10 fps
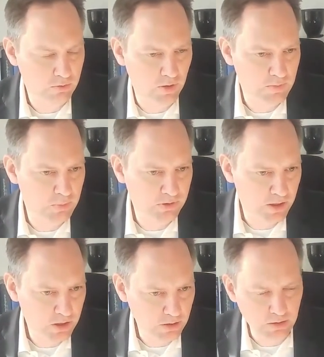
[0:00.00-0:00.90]

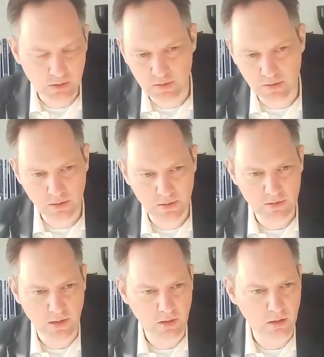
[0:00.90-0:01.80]
transportation
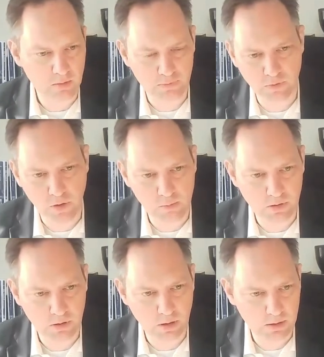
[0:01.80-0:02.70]
instead of
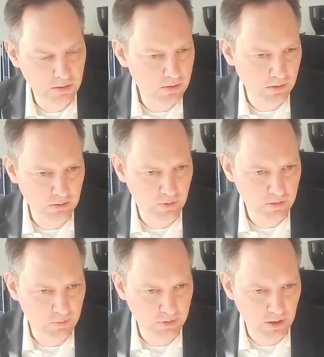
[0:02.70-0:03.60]
normal diesel
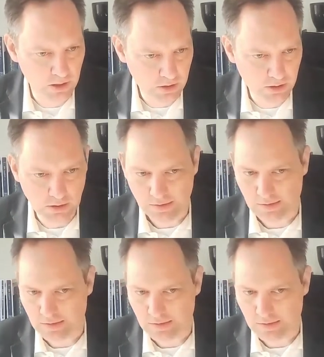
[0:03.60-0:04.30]
transportation,